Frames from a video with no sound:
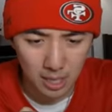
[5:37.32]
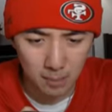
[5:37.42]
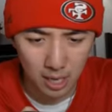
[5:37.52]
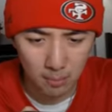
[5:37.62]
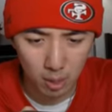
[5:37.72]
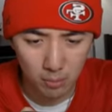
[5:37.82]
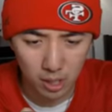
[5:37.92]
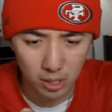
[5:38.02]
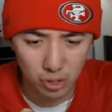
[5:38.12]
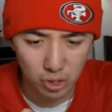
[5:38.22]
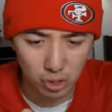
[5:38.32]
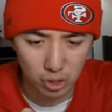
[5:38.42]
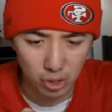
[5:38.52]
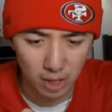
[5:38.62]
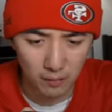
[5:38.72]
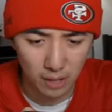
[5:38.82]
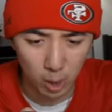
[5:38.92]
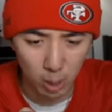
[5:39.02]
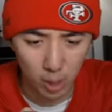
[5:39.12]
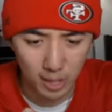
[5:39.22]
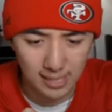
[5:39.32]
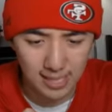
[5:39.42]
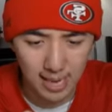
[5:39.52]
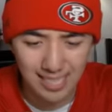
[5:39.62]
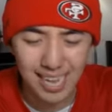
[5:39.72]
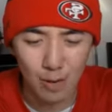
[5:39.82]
hitting him. Oh my god, they're just they're still leaving him one on one. Isn't that isn't that